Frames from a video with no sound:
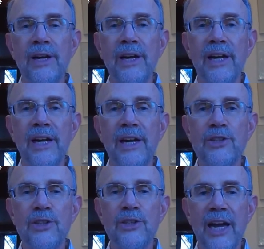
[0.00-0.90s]
The
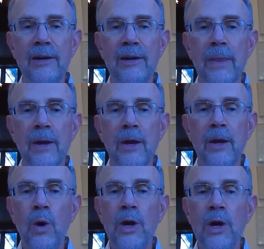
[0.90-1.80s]
first one is
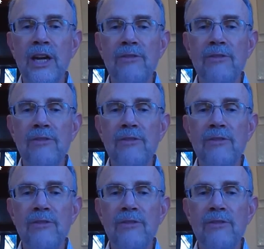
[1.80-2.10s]
that